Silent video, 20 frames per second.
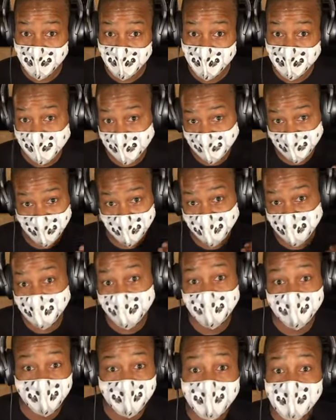that wants
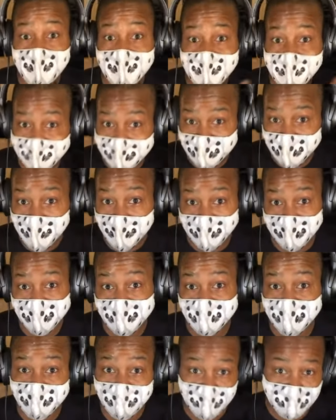to act on
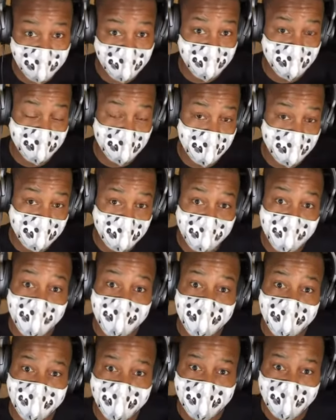this cultural
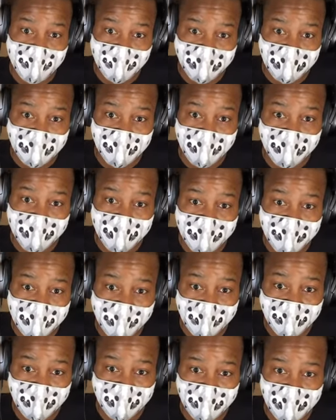appreciation
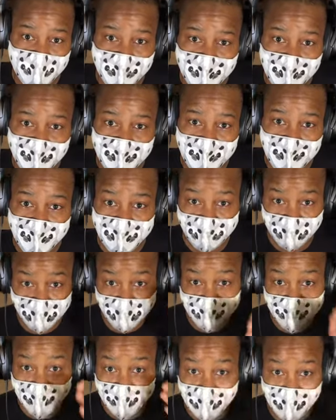title. Do
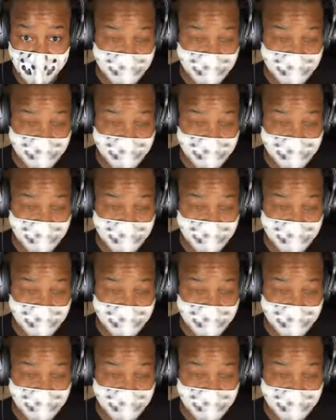you know how